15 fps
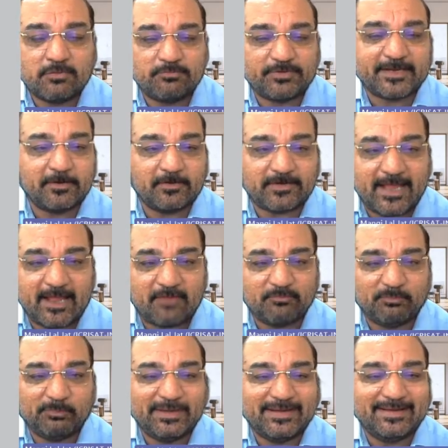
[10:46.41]
We cannot
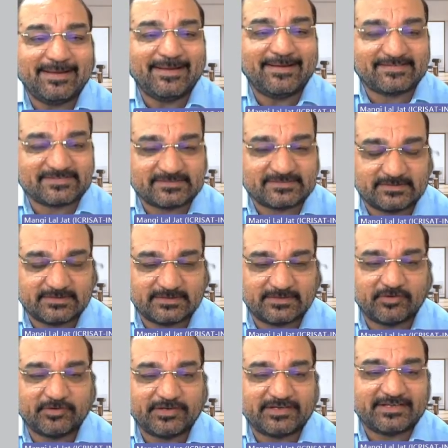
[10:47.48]
have millets,
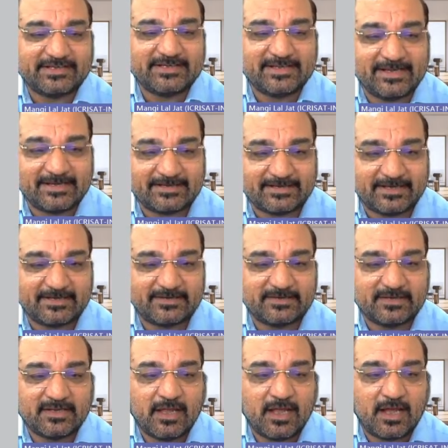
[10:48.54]

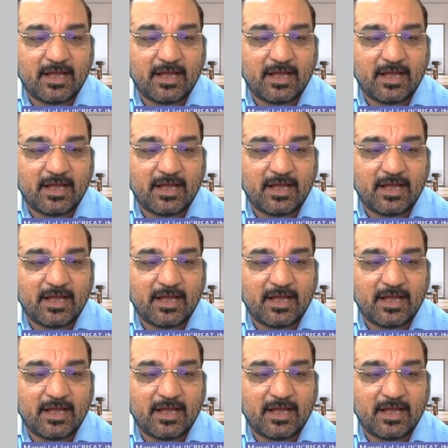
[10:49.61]
integrated